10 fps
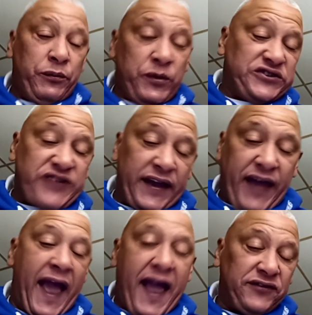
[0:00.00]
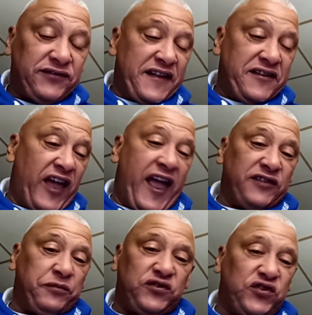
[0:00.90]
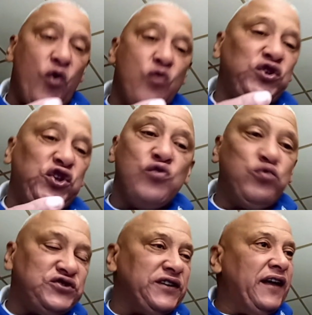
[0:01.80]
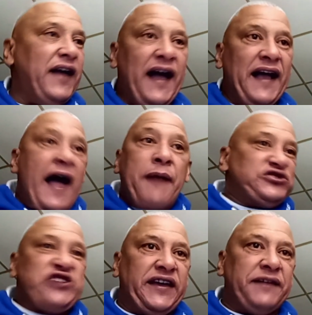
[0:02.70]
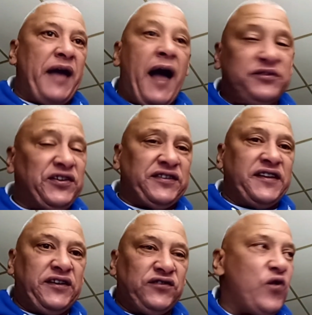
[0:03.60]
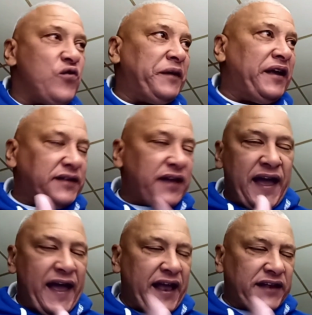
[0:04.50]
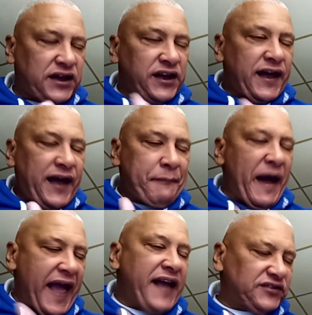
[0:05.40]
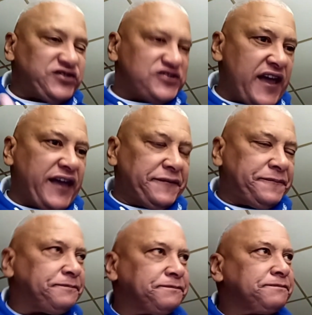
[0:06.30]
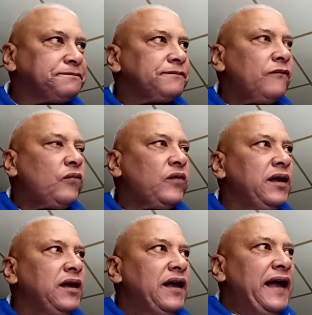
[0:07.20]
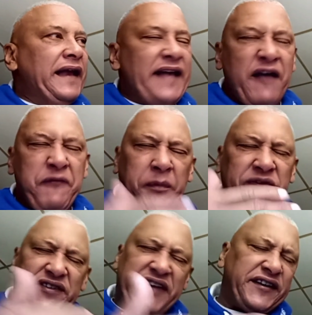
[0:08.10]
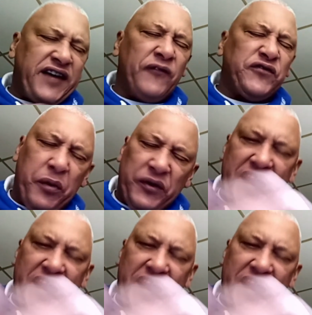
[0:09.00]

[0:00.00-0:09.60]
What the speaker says: We shake hands. His hands were so huge. And I'm shaking, man. I'm 16 years old, man. And my hands are shaking. And I remember he said, get comfortable.